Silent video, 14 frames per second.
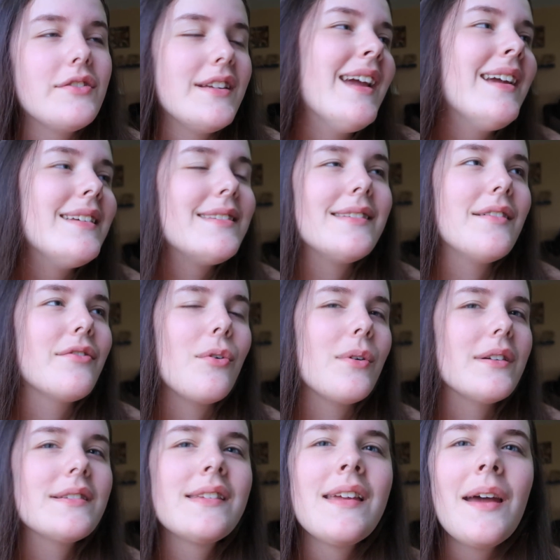days of
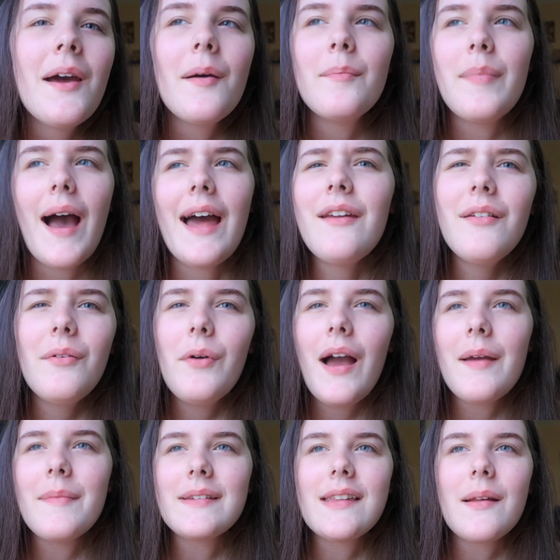course but i don't know
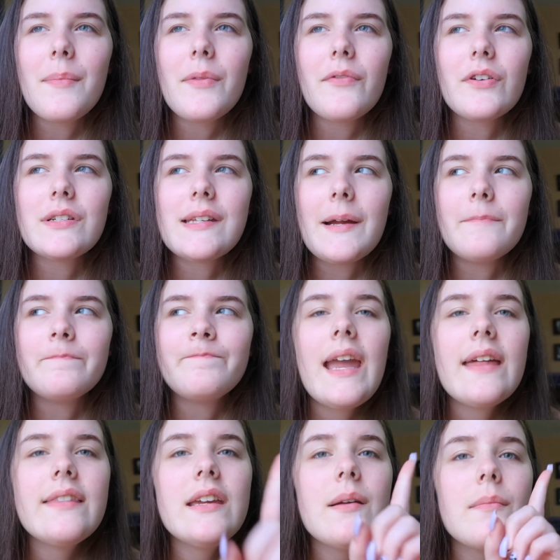why i messed up the first time
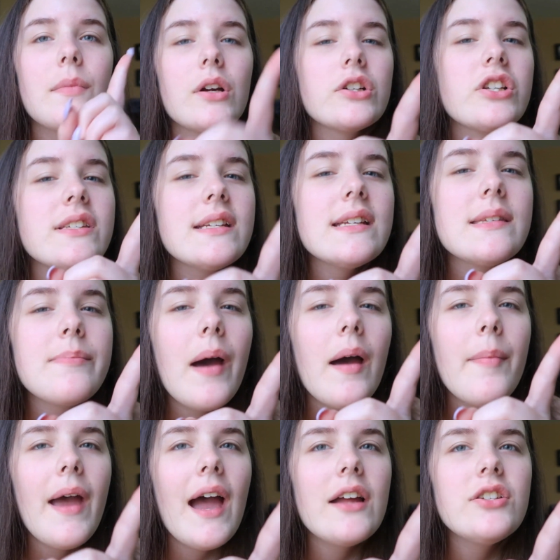and the emergency
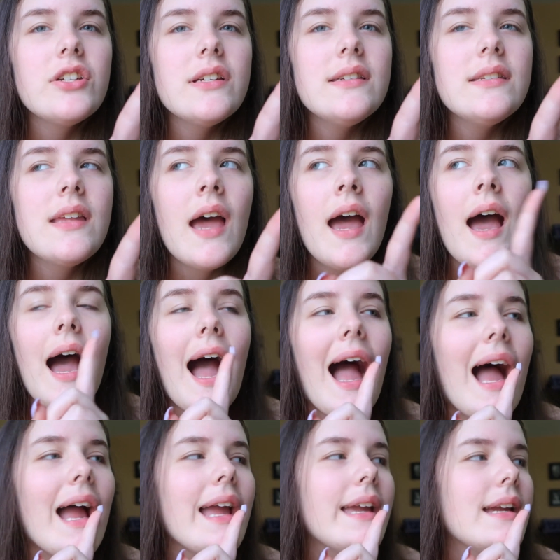spot patches
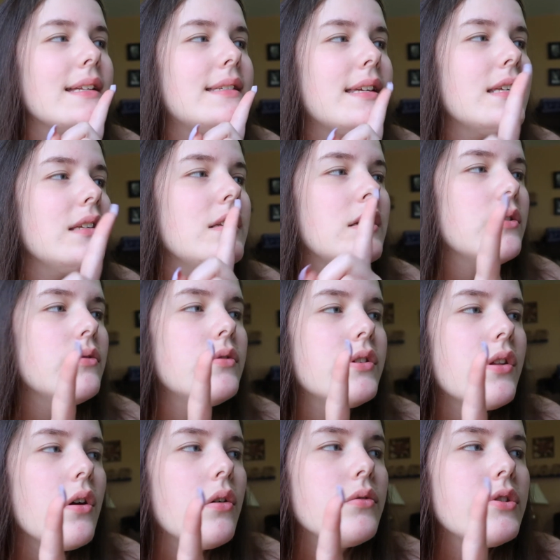i didn't use
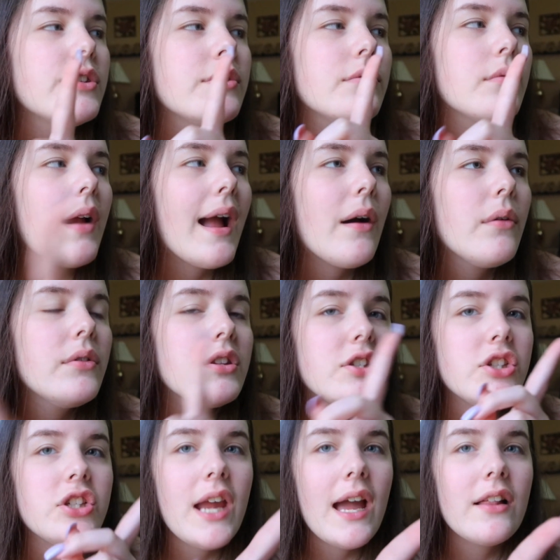those throughout the
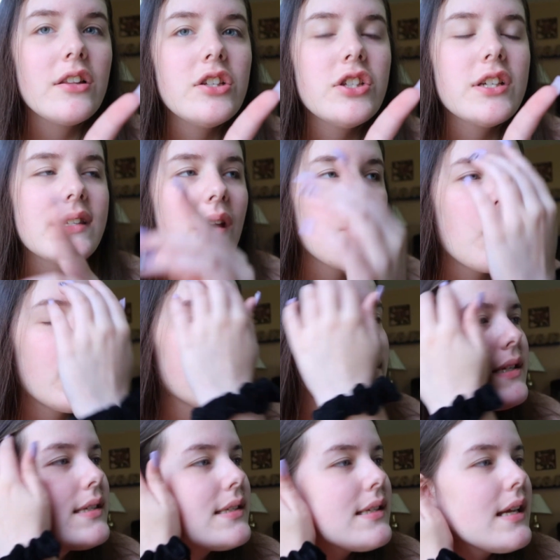challenge because i wanted
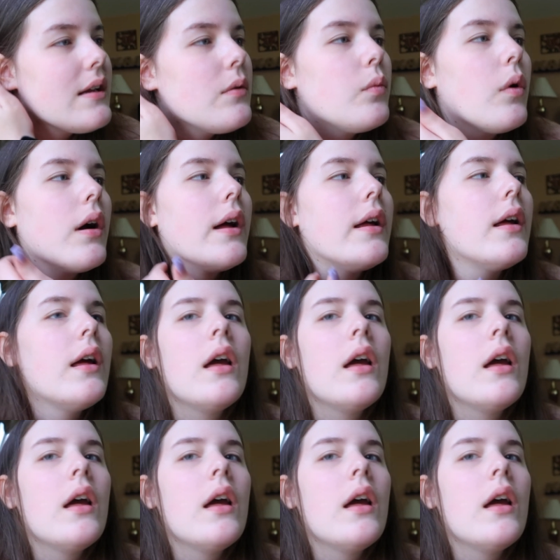to see what